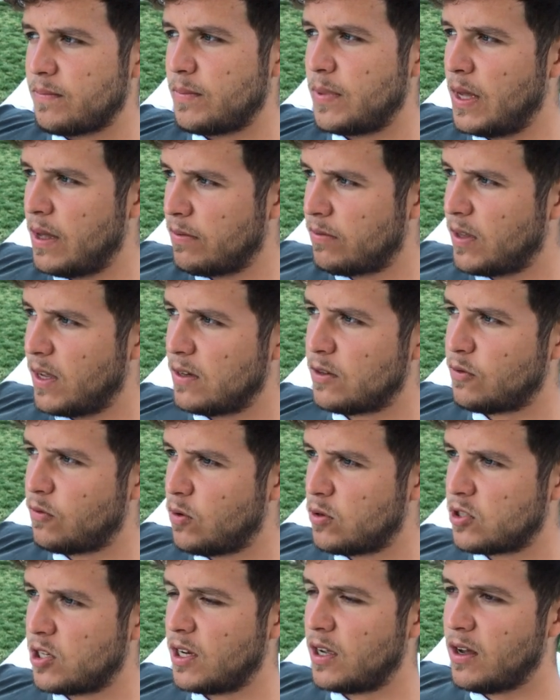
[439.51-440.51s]
Yeah, thanks for
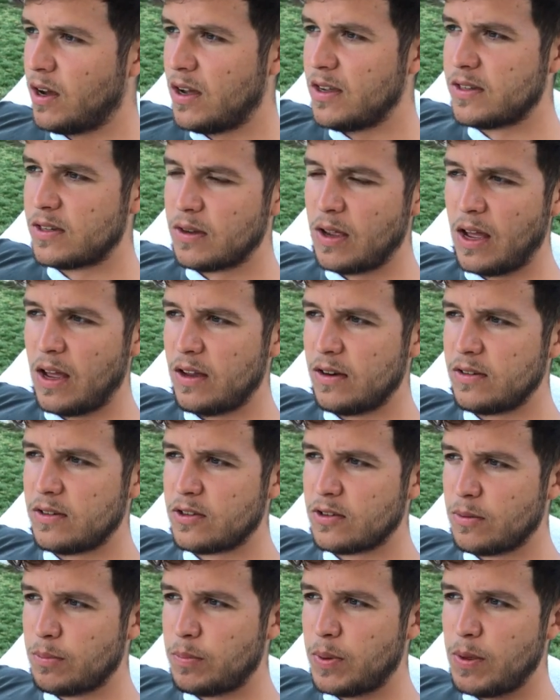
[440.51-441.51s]
watching, guys. And
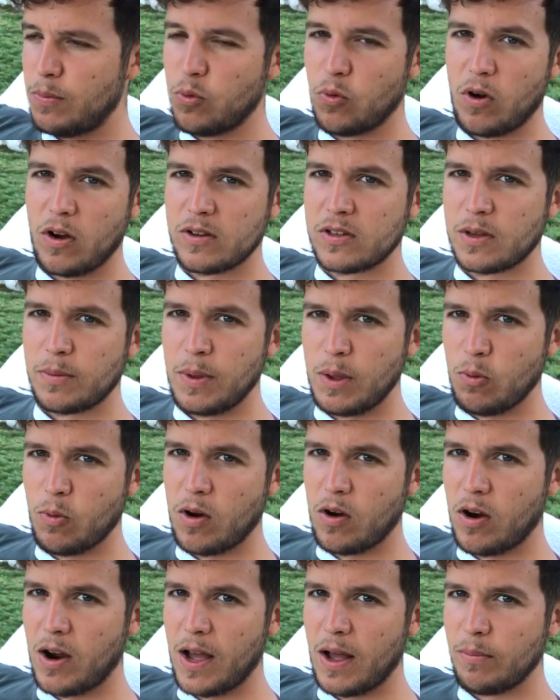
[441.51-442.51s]
people are asking me
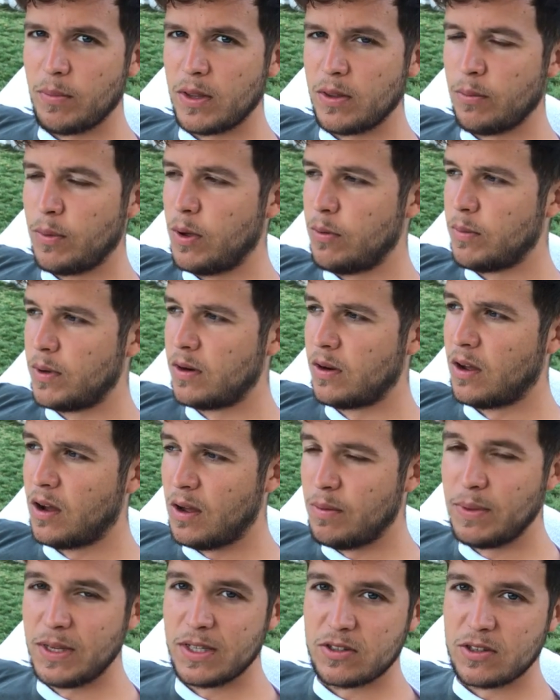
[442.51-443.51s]
where I am at the moment.
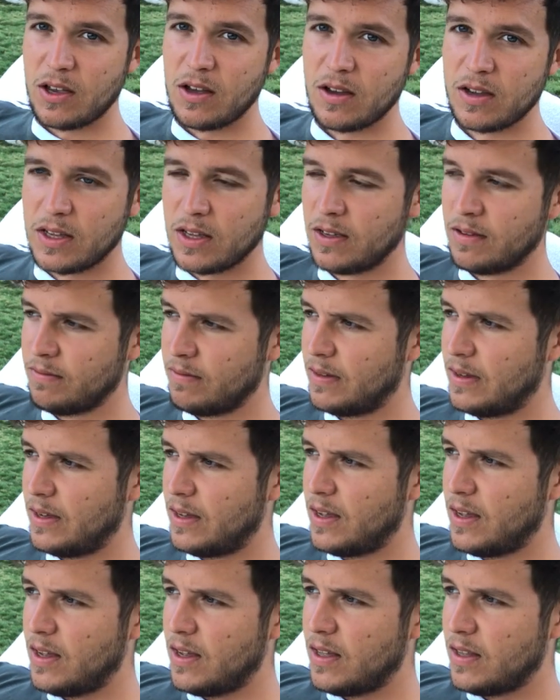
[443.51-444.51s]
I'm in Turkey.
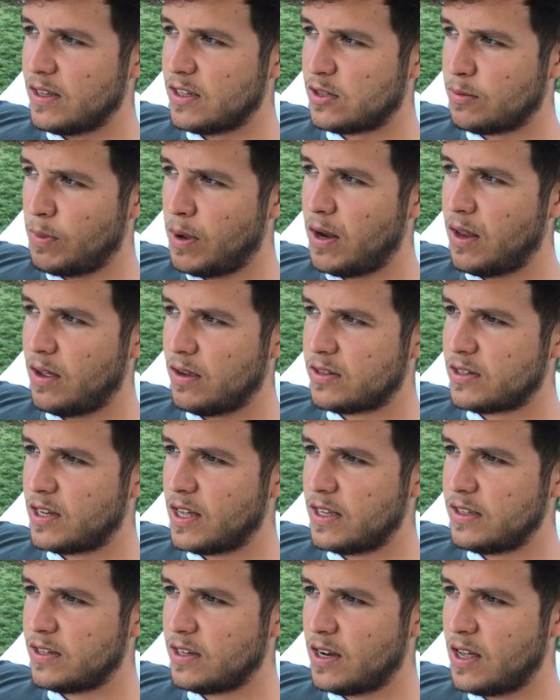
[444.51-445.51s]
This is my last
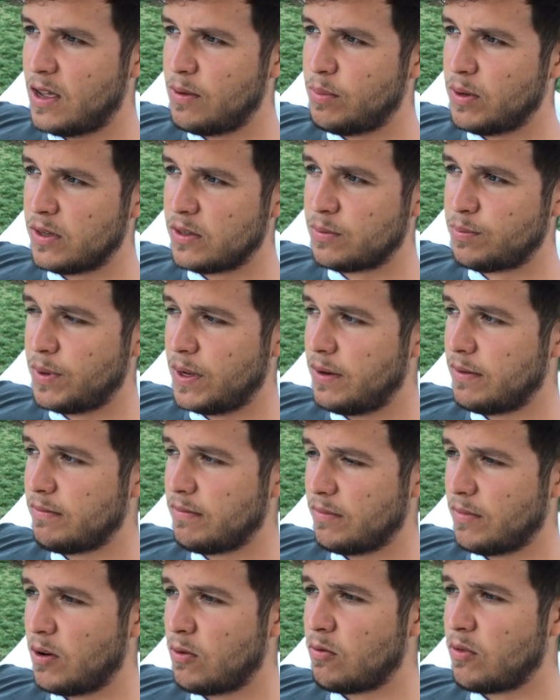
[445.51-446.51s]
day today, but it's been
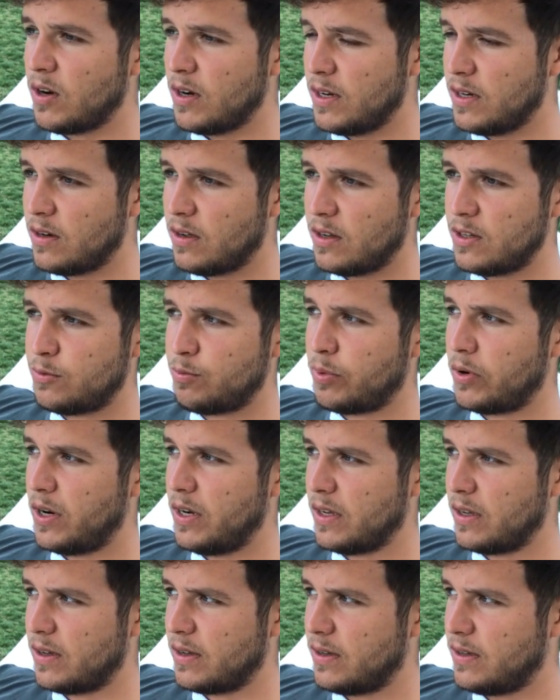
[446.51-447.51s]
a really nice
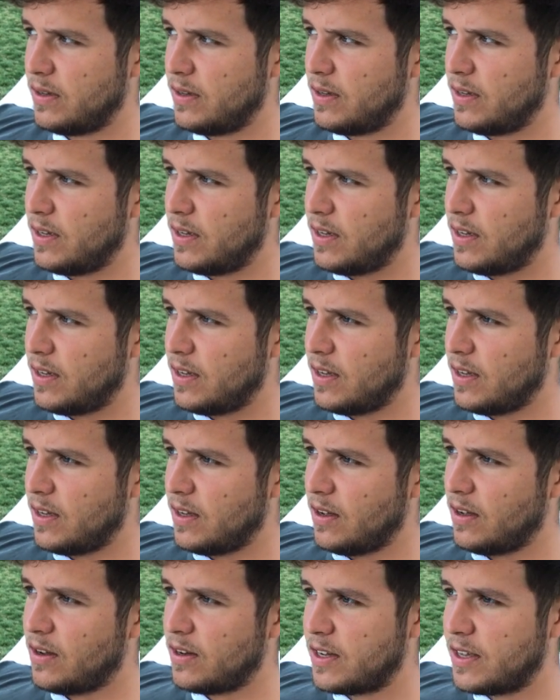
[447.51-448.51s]
break.
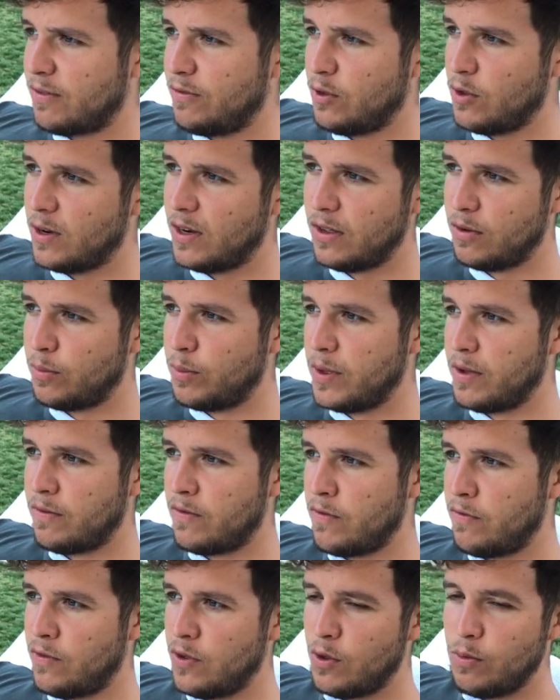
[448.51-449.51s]
I'll give you a little bit of
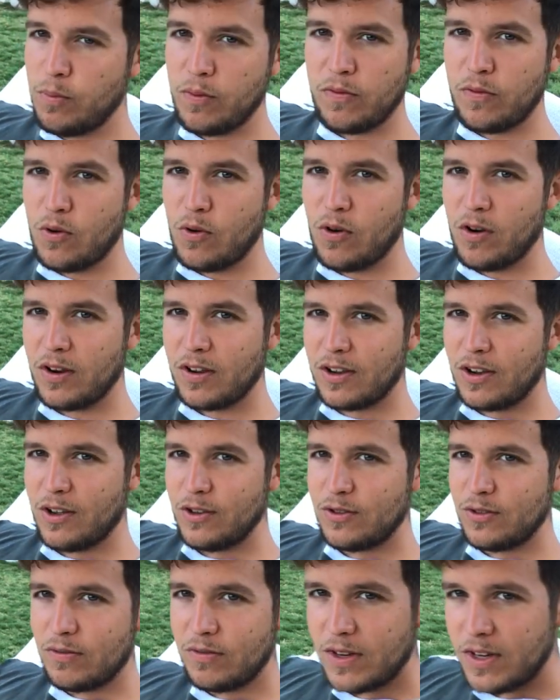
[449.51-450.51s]
a view before I
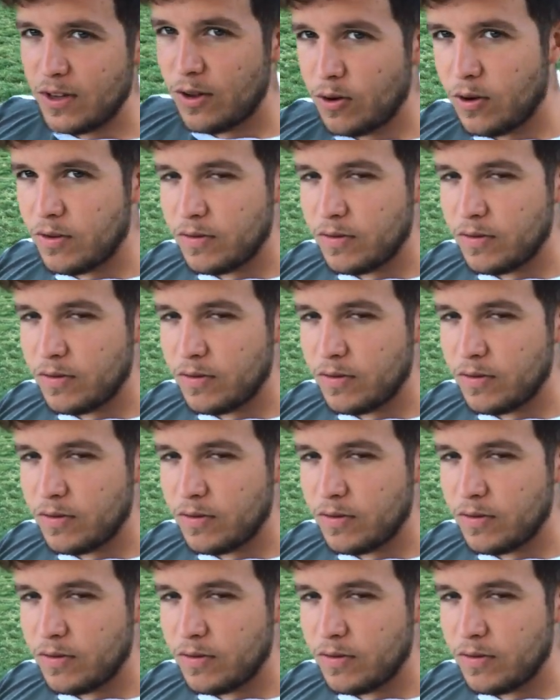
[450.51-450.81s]
close the video